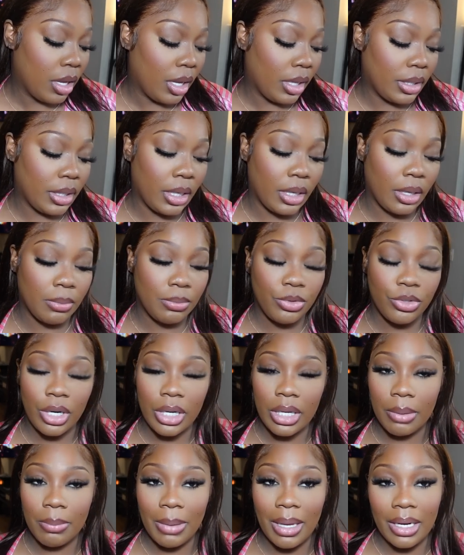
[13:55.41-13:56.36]
And then I'm
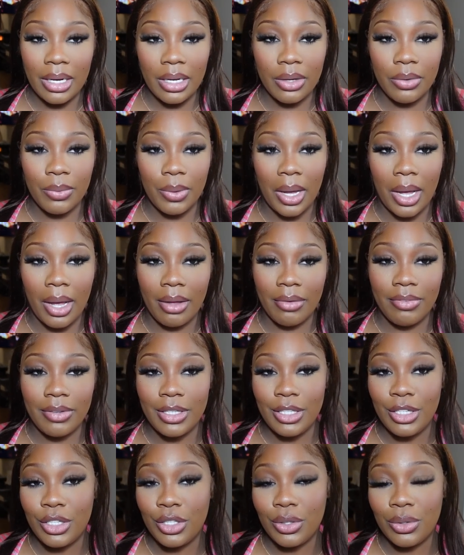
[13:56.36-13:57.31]
drinking my liquid
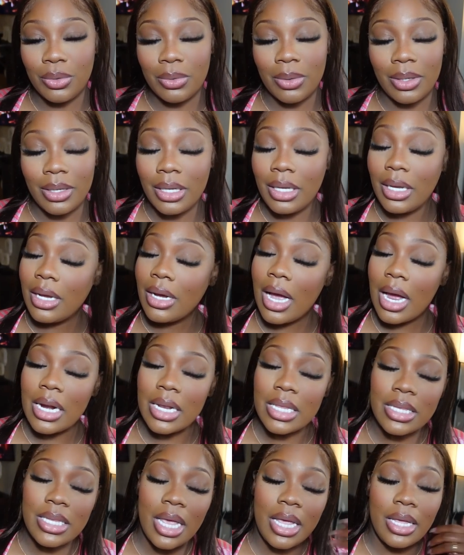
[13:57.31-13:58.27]
IV too. You
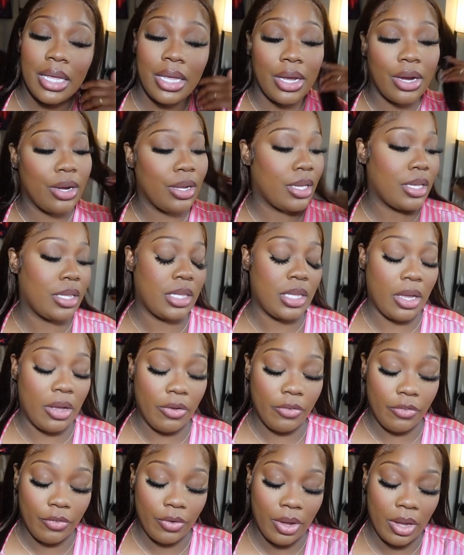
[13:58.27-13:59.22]
gotta take care of
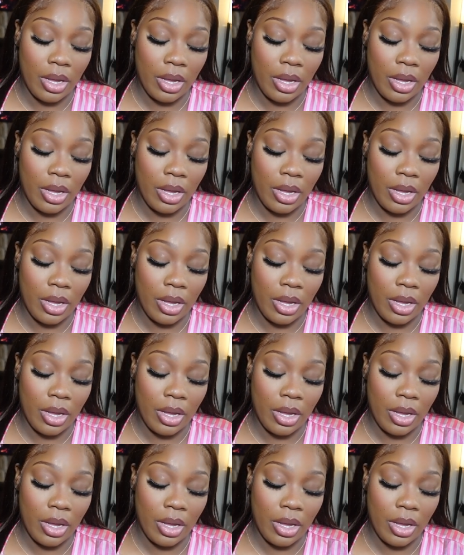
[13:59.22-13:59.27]
yourself.